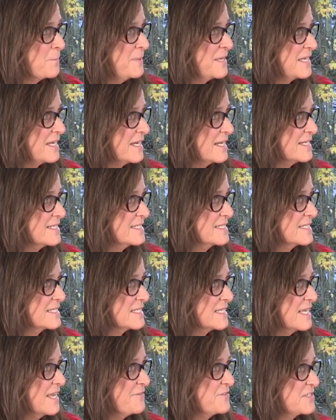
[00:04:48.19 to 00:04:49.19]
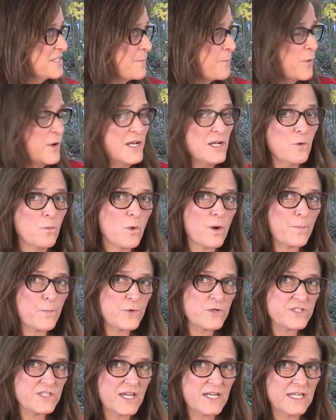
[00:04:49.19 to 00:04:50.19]
Because if Sabrina were
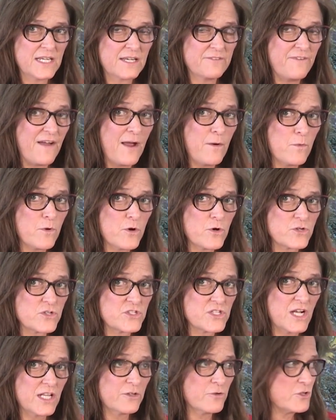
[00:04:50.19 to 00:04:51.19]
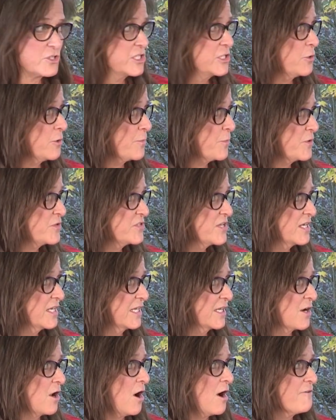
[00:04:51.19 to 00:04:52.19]
presenting, if I were her seller and she were
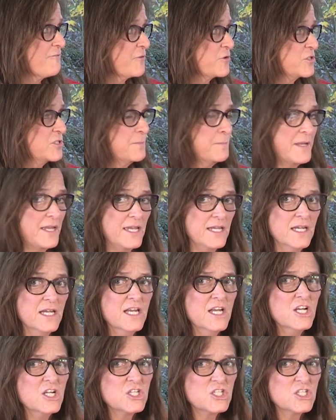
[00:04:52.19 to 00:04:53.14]
presenting an offer to me,